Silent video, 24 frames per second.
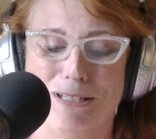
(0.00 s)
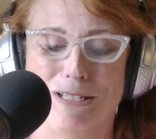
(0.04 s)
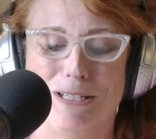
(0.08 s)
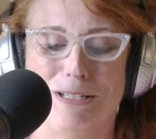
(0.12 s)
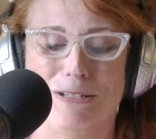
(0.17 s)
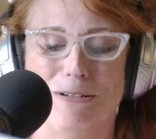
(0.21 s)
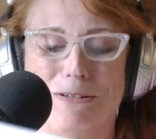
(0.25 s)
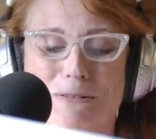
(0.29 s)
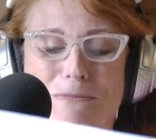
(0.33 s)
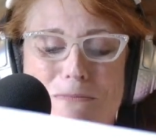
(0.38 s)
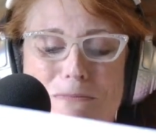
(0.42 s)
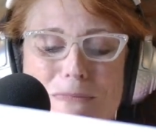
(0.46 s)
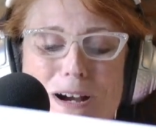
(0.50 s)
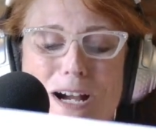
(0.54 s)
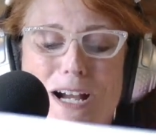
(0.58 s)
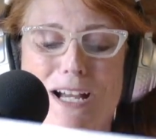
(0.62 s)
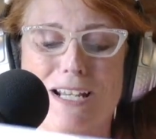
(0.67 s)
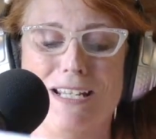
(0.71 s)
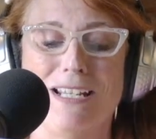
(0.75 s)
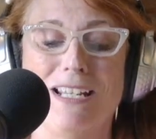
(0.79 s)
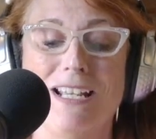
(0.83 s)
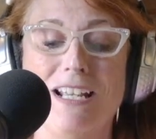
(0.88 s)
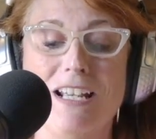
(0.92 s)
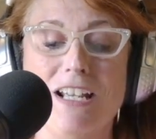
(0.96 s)
you
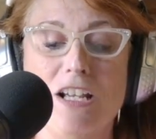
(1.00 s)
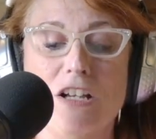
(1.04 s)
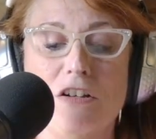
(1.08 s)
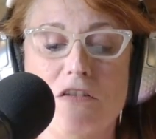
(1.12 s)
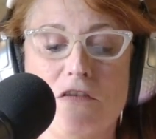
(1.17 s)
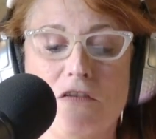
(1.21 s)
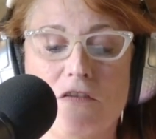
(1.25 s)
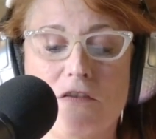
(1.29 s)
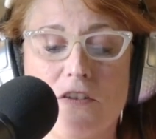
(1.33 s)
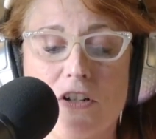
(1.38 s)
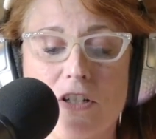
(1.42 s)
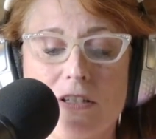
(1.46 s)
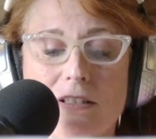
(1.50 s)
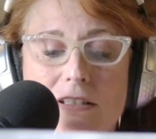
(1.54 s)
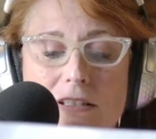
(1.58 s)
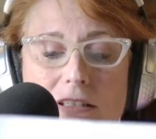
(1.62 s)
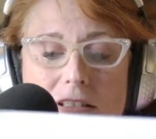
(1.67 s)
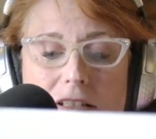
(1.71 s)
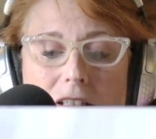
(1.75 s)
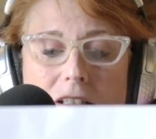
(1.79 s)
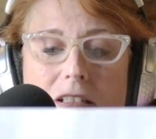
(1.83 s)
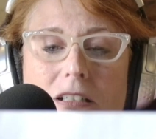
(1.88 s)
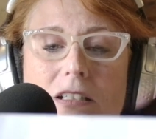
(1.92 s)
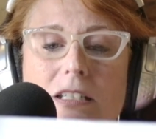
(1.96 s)
my
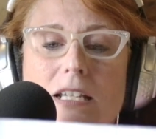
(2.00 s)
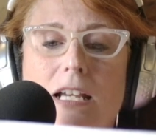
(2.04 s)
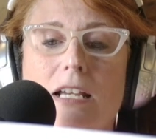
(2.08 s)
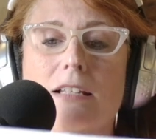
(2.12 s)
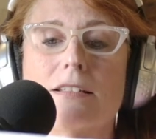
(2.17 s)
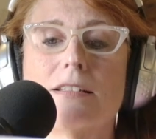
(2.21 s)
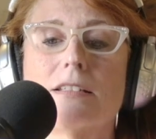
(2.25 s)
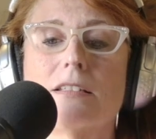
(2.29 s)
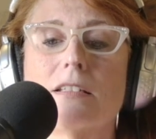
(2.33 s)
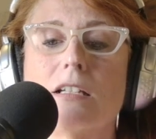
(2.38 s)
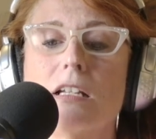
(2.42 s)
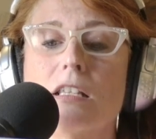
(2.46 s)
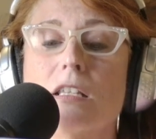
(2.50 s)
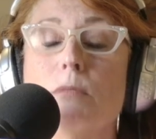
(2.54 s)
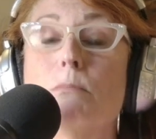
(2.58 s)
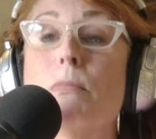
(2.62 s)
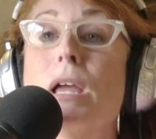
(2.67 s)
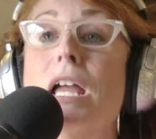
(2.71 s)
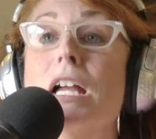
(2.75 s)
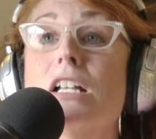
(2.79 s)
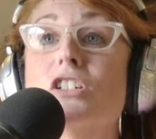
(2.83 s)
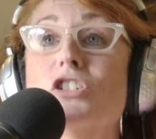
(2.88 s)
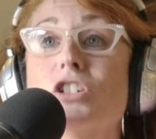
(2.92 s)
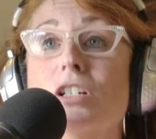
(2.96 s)
first guest on the
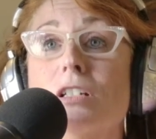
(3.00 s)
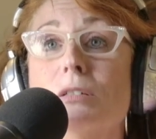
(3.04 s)
Madge